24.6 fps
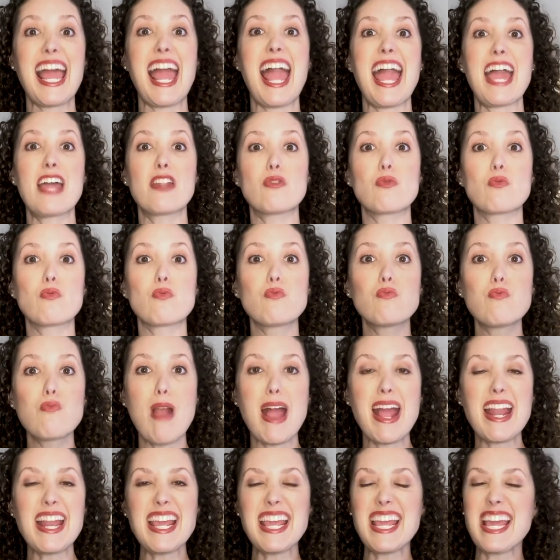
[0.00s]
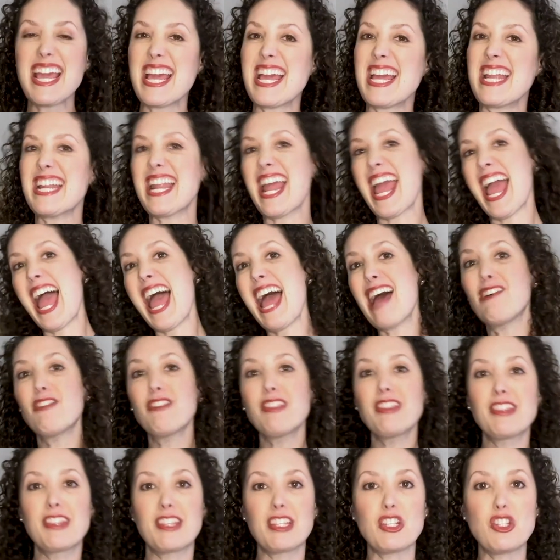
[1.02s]
and ready and
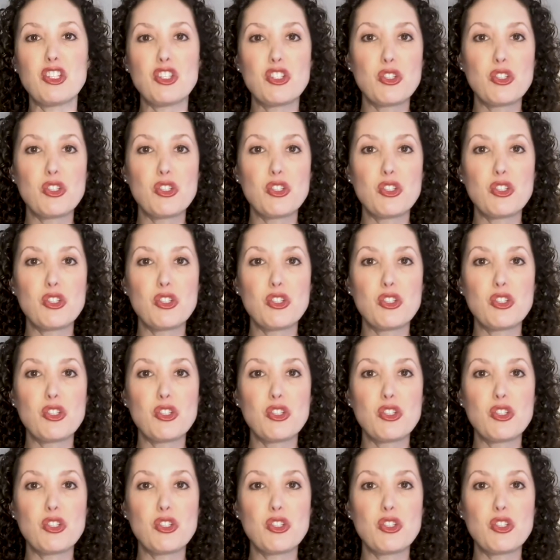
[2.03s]
out the